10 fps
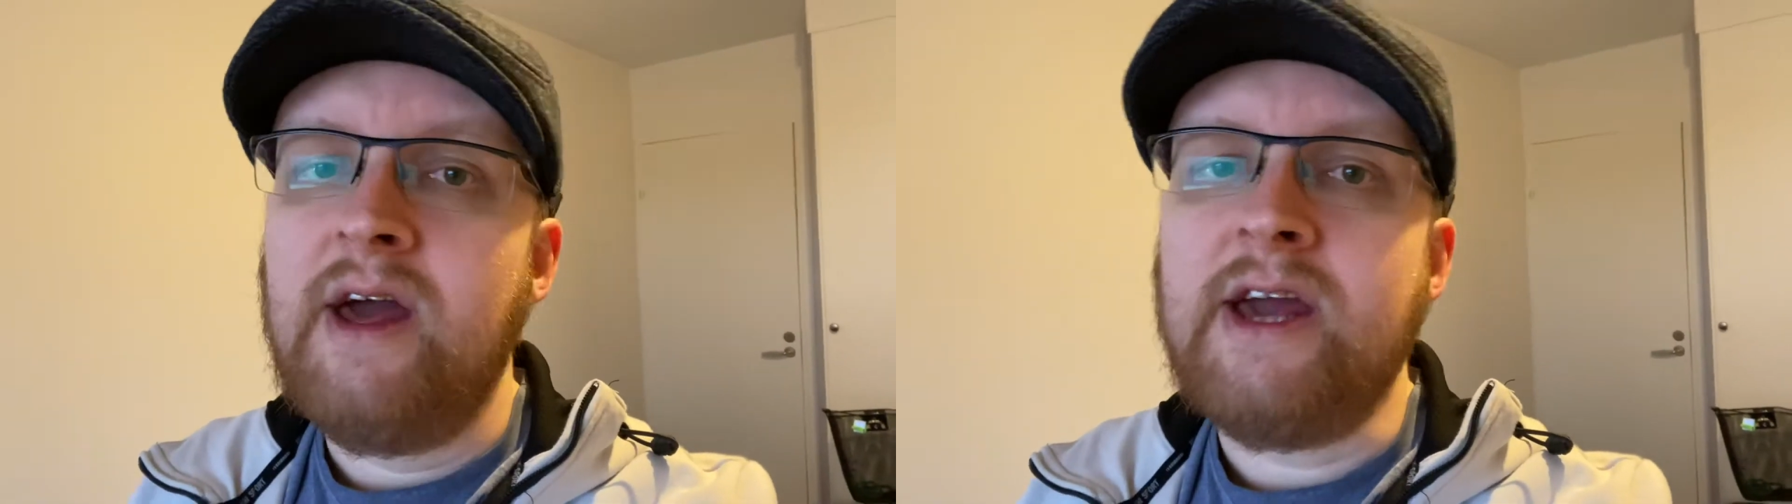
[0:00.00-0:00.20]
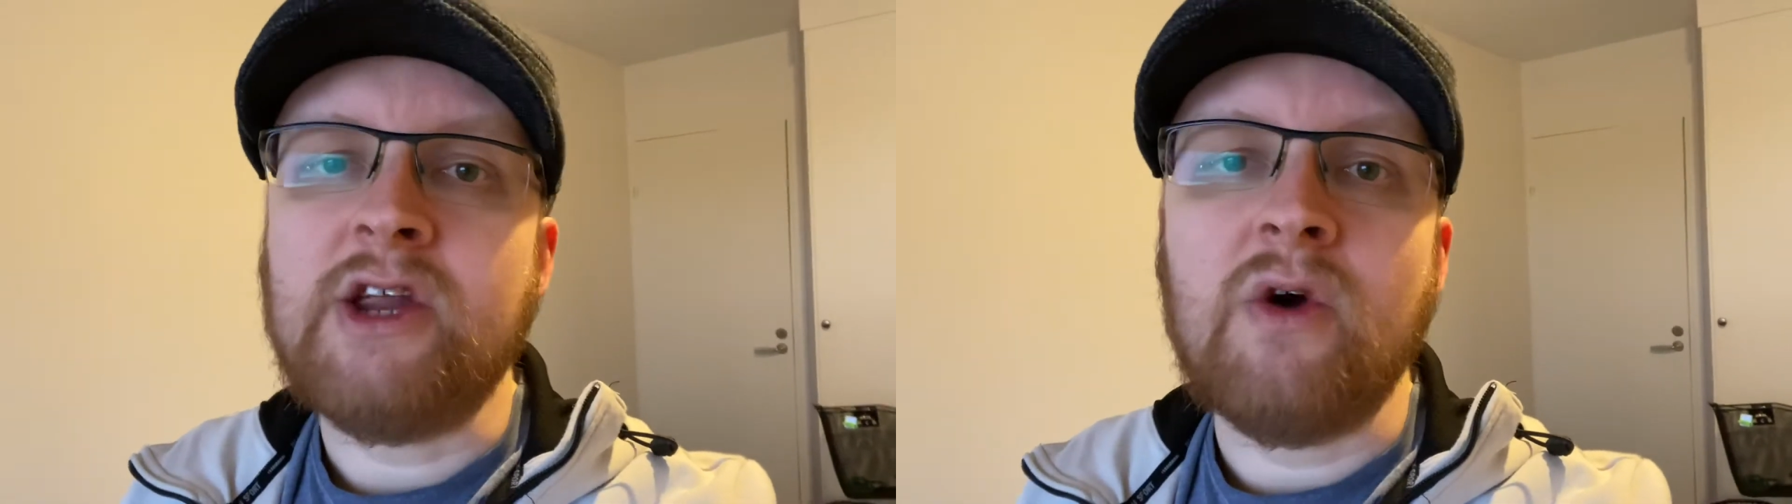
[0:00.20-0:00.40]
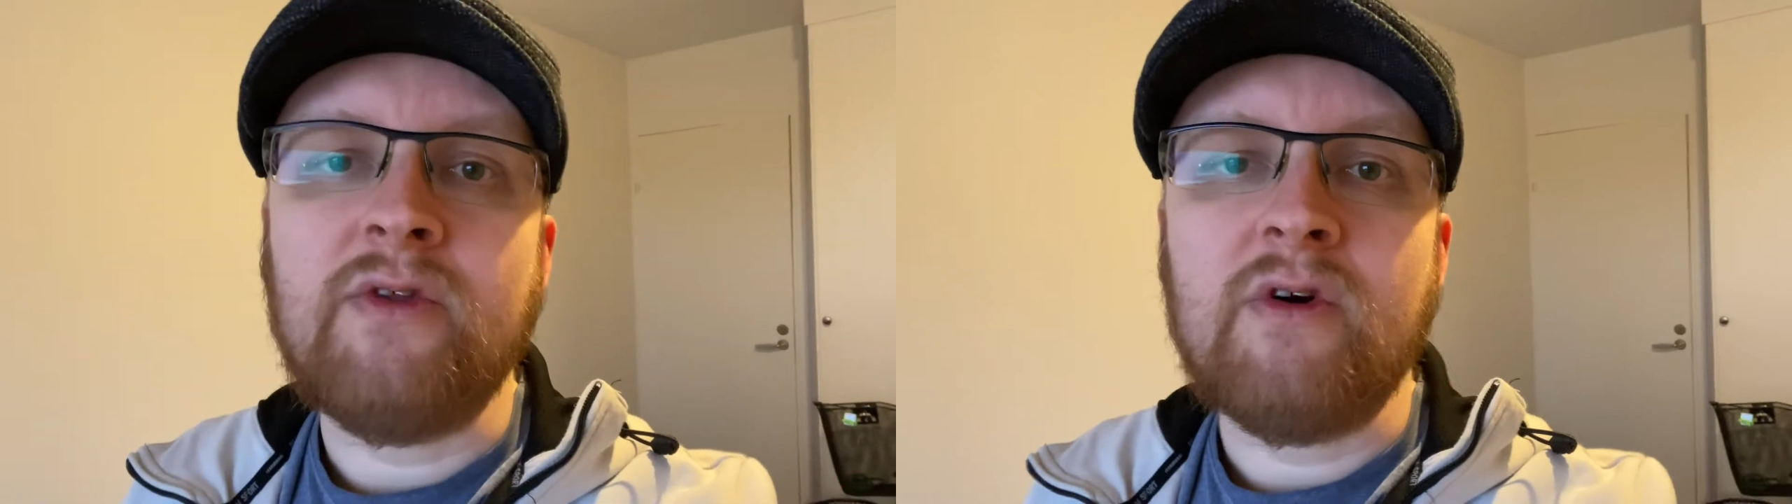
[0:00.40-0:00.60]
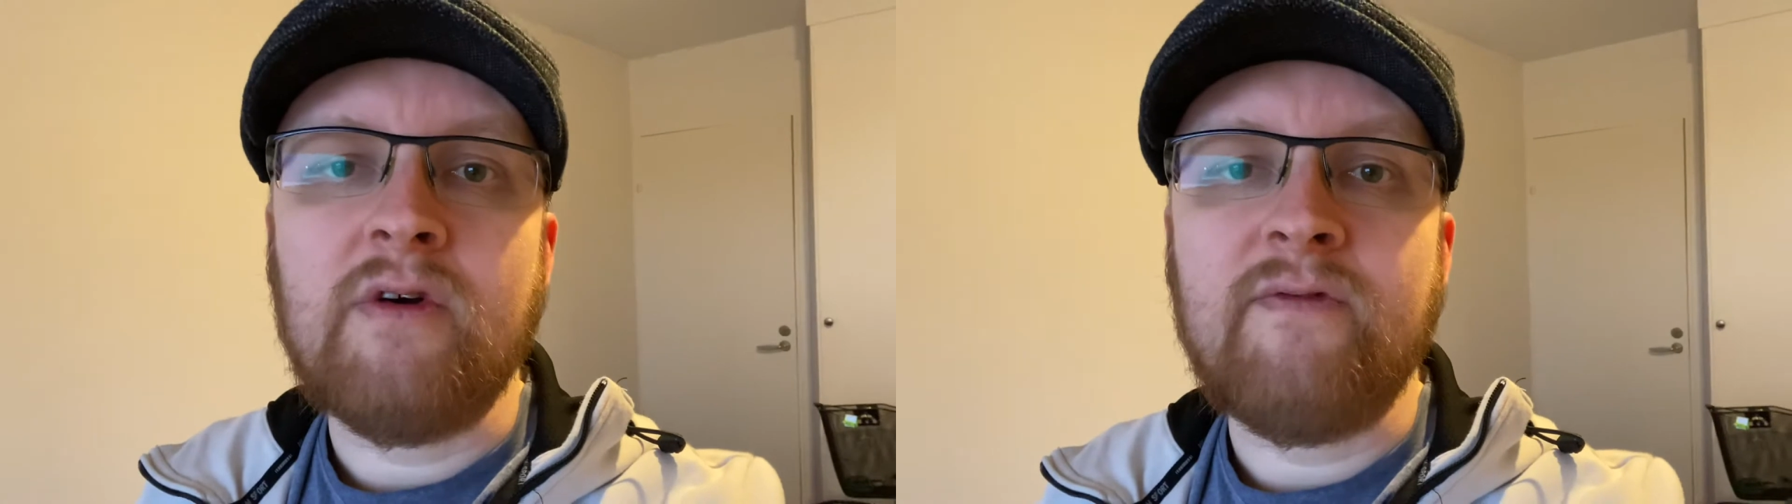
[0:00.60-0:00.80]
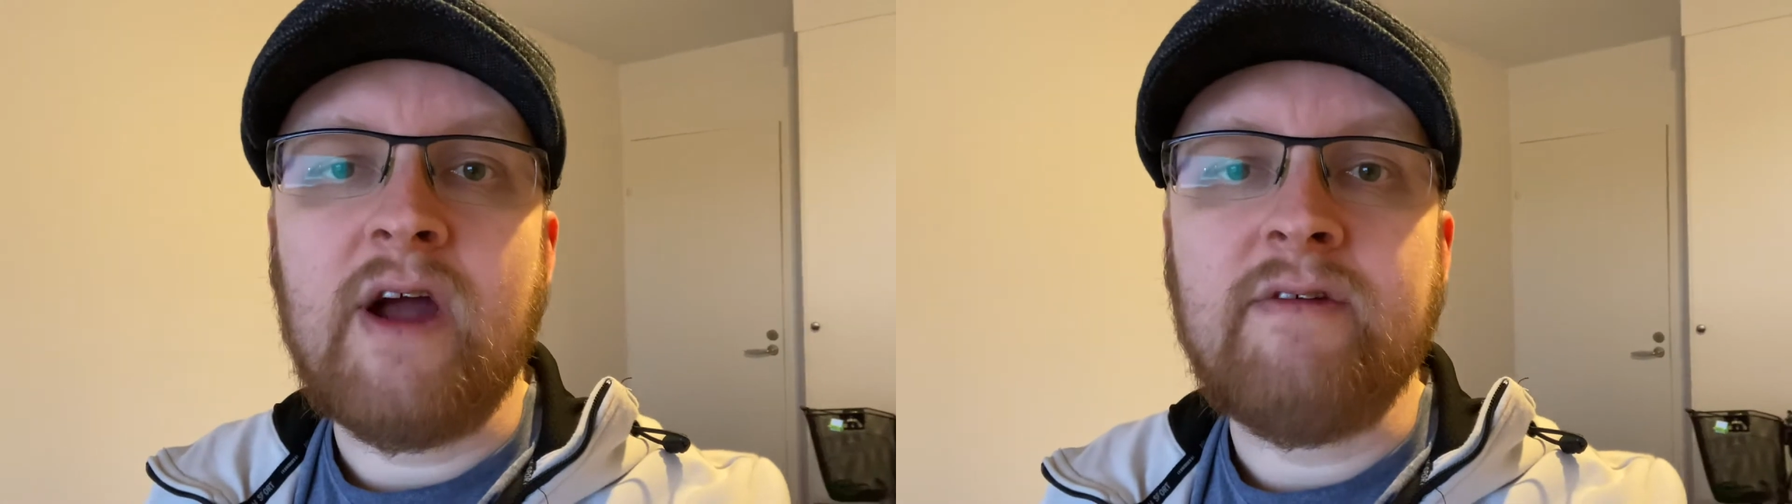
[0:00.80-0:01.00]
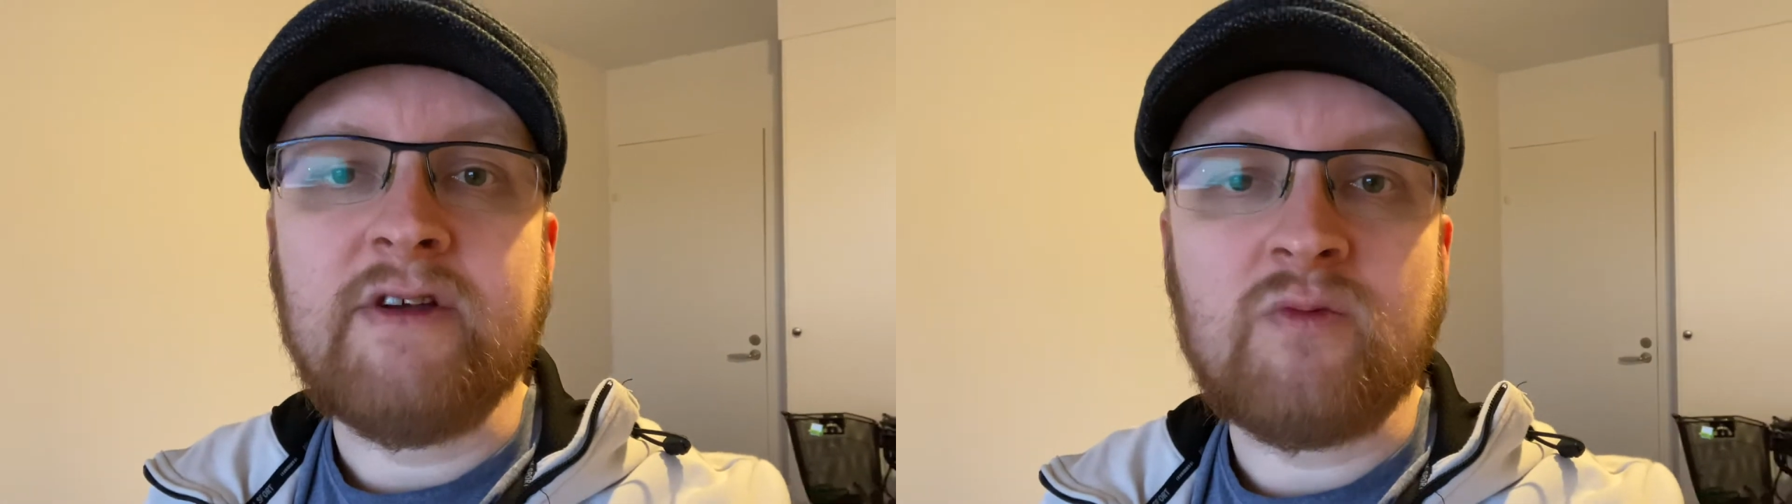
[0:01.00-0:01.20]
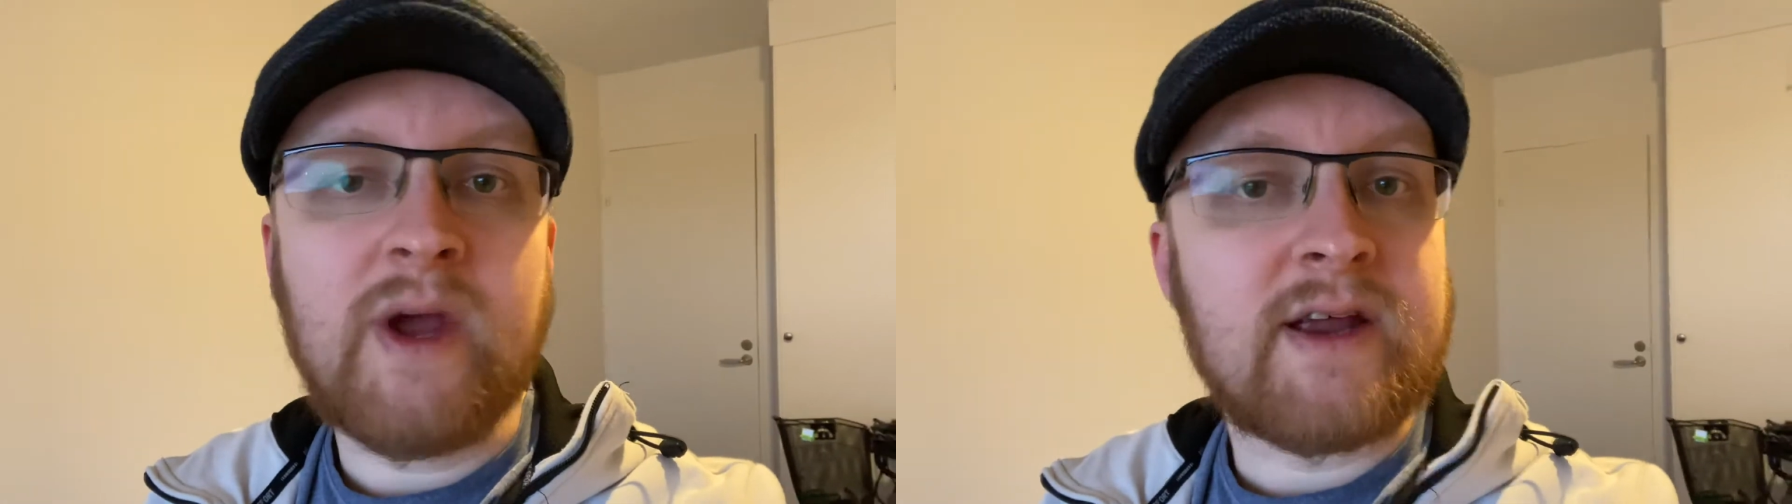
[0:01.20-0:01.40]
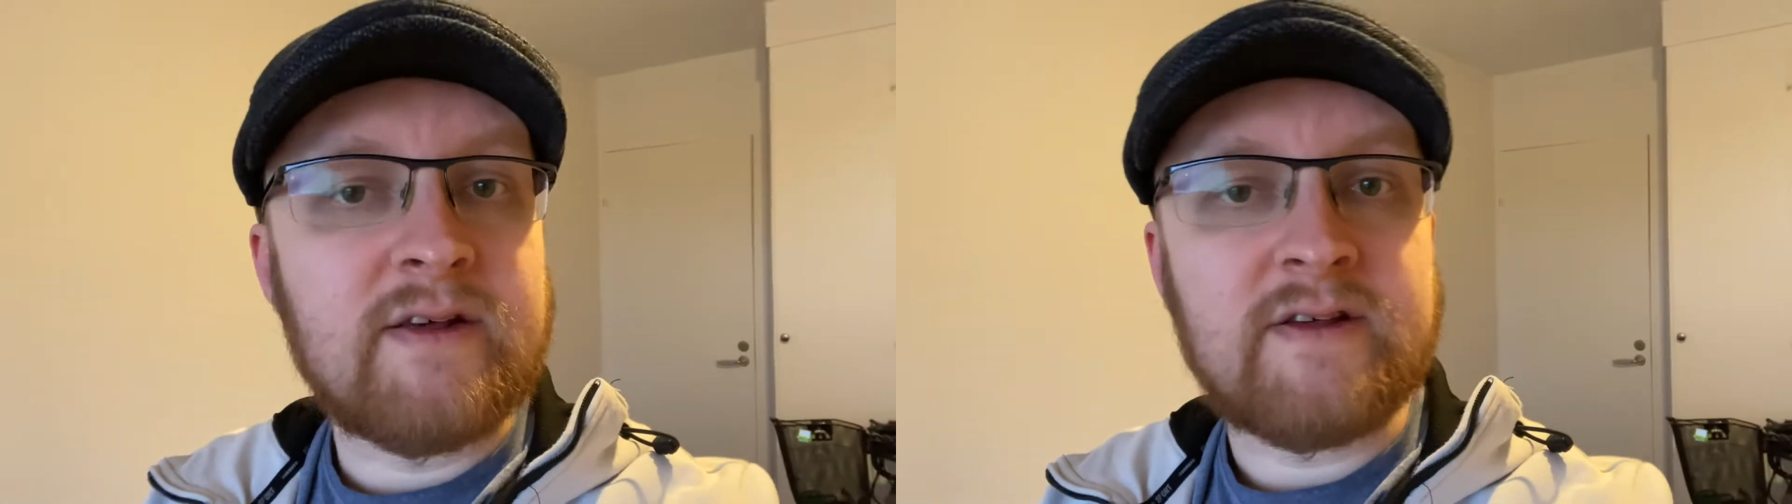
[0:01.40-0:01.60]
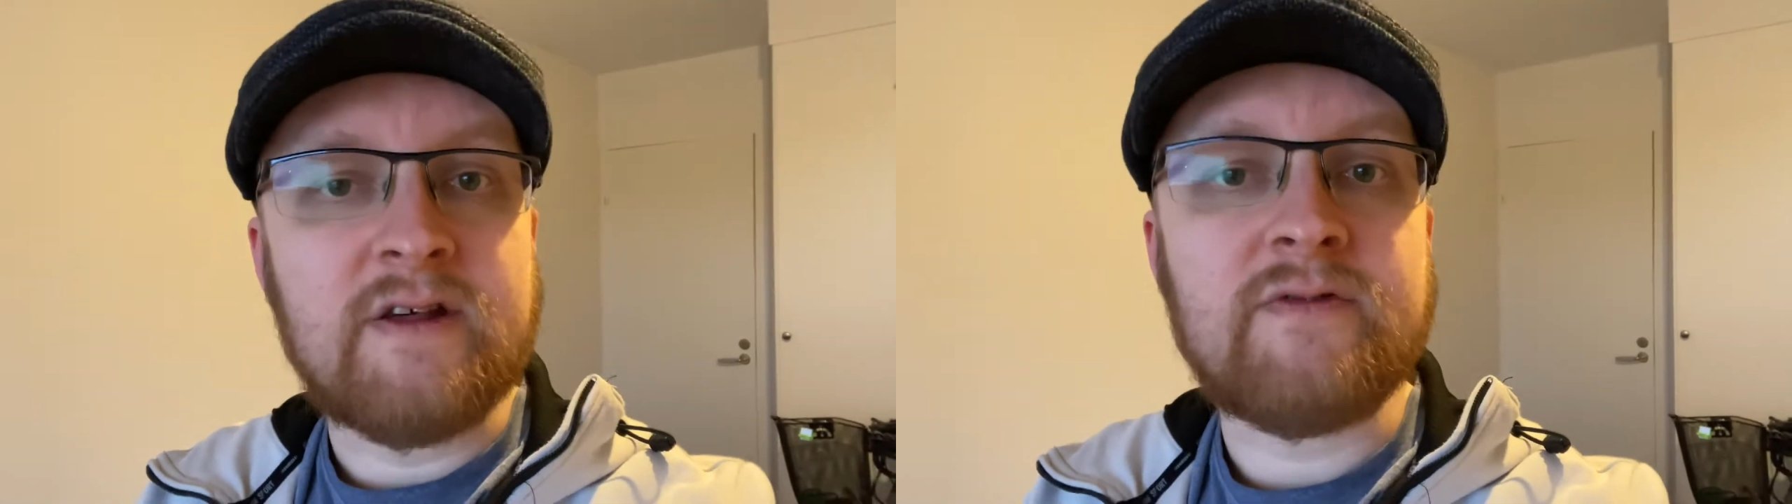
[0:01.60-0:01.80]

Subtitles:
there are various weaknesses